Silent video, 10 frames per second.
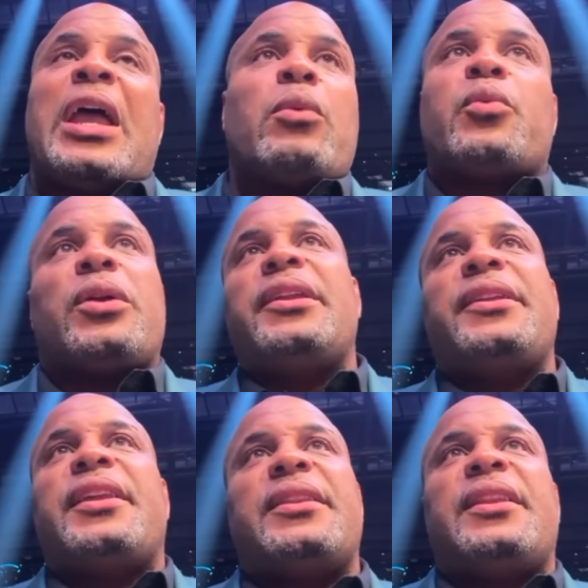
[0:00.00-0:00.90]
we really
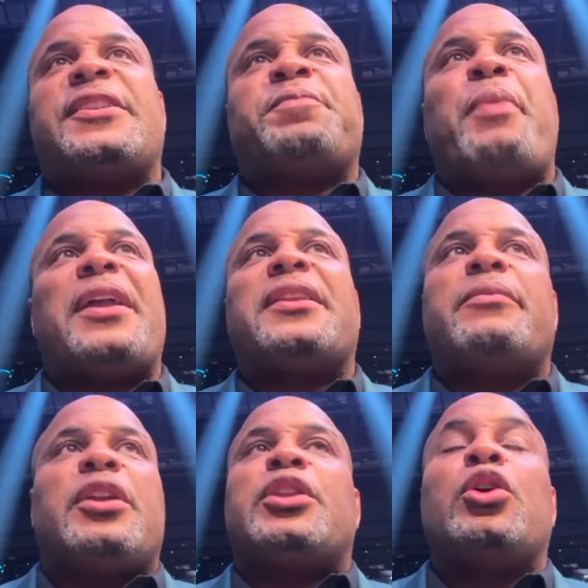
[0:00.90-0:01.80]
didn't expect
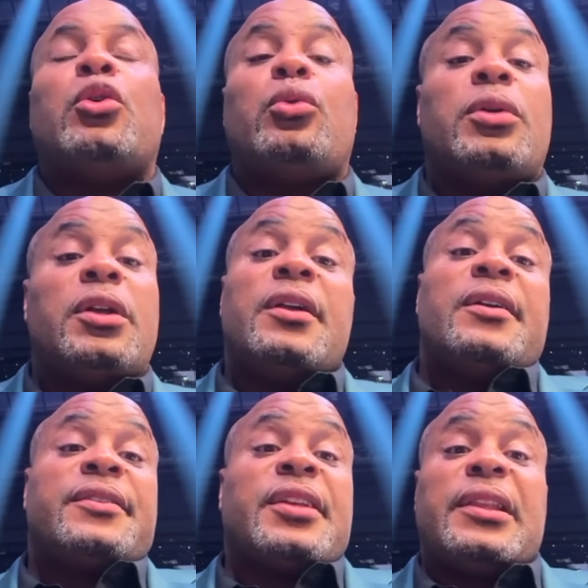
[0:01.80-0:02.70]
him to do
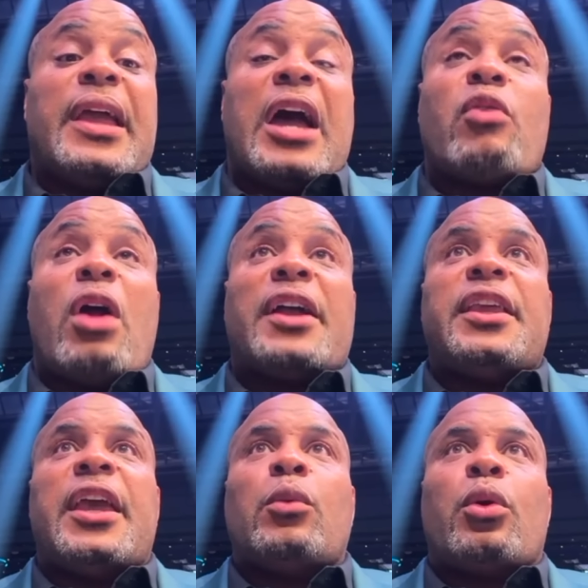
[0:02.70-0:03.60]
to Leon
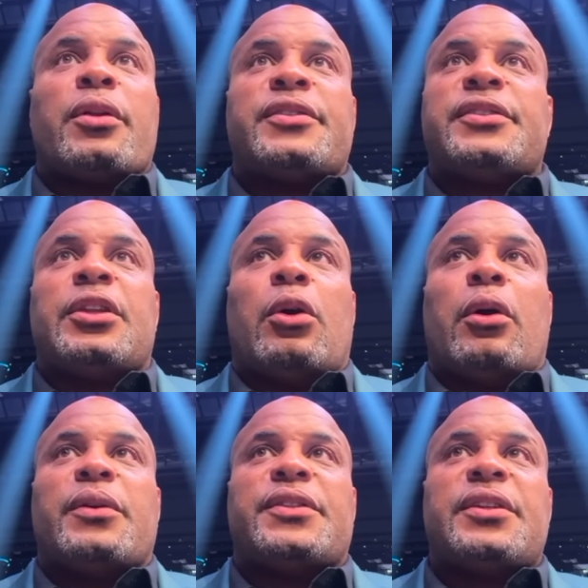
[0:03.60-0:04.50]
Rocky Edwards. You know,
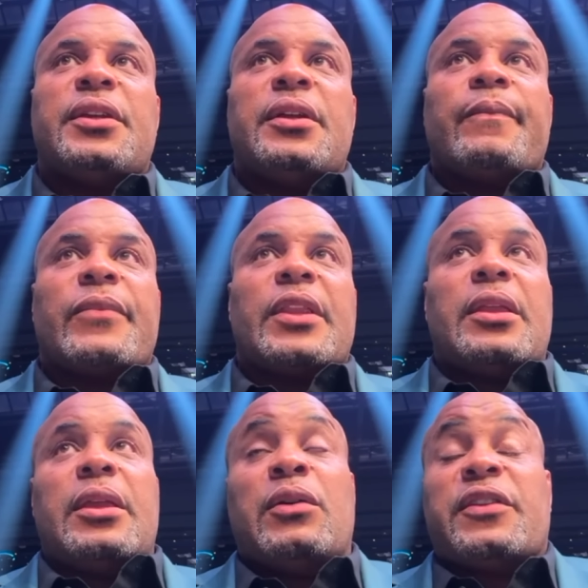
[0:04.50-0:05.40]
it was
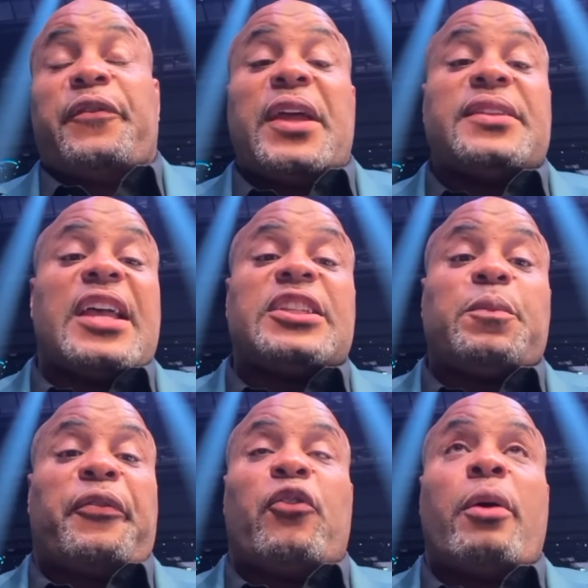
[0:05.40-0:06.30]
it was a fantastic
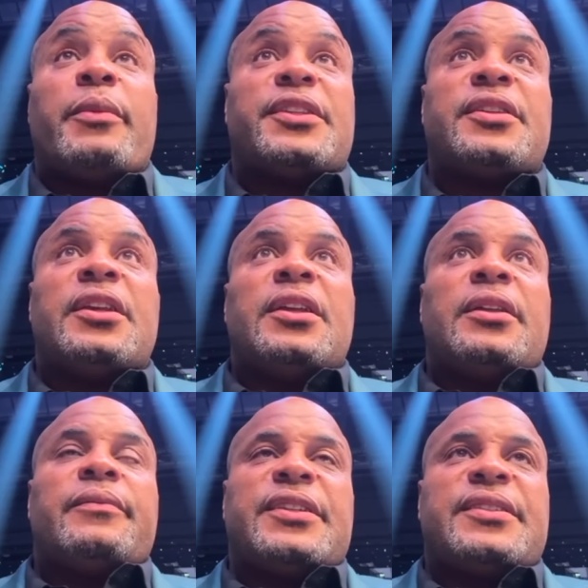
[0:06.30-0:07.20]
performance.
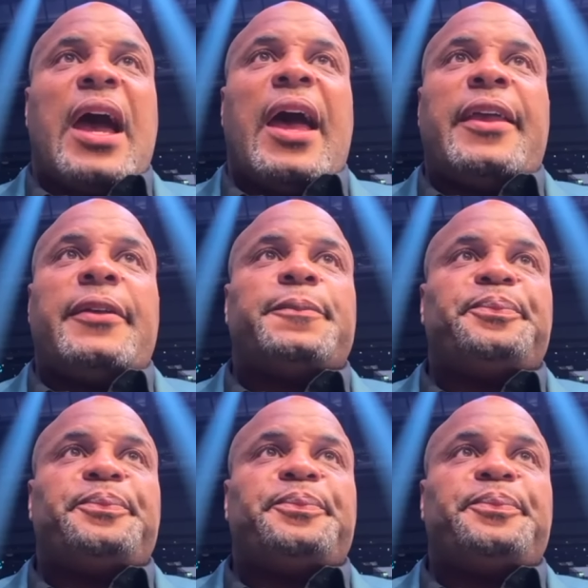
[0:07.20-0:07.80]
This guy